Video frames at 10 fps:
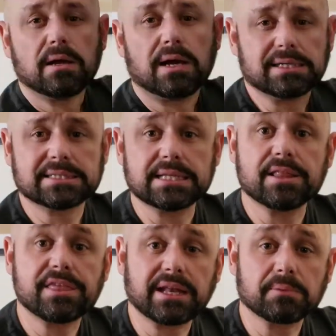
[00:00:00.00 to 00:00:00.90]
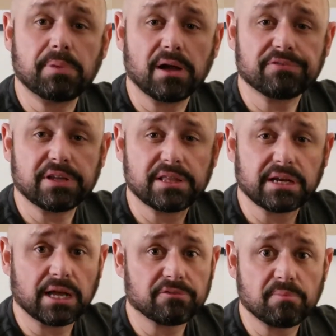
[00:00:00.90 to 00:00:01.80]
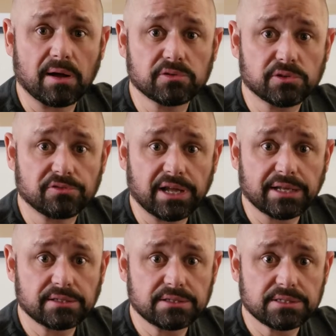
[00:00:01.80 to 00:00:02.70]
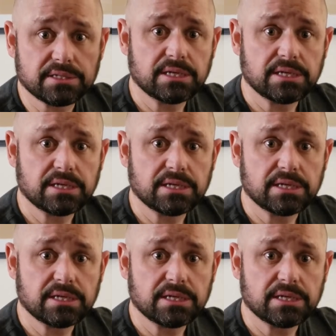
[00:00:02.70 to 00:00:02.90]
A synthetic puffy that I got from Outdoor Vitals.